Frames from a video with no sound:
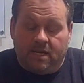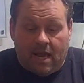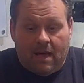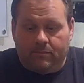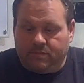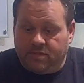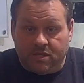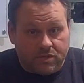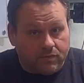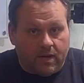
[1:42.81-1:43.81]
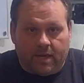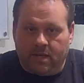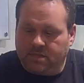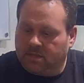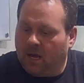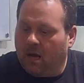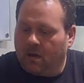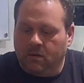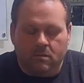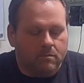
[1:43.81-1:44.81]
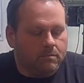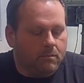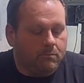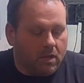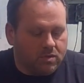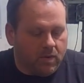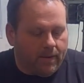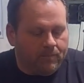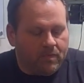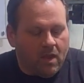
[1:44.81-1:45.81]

that I'm just running a stock ball joint.